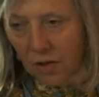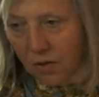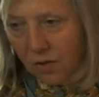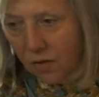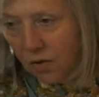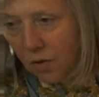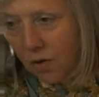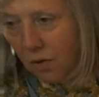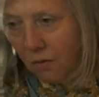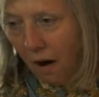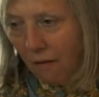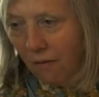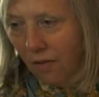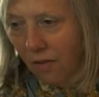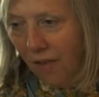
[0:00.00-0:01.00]
just do
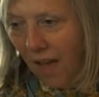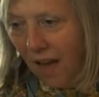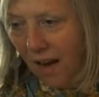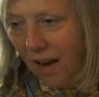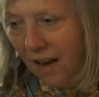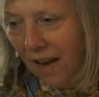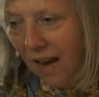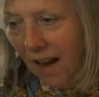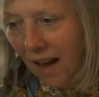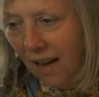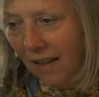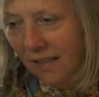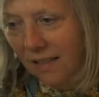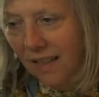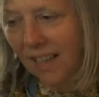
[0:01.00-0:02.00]
your own thing.
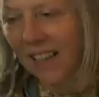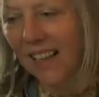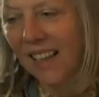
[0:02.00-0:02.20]
Yeah.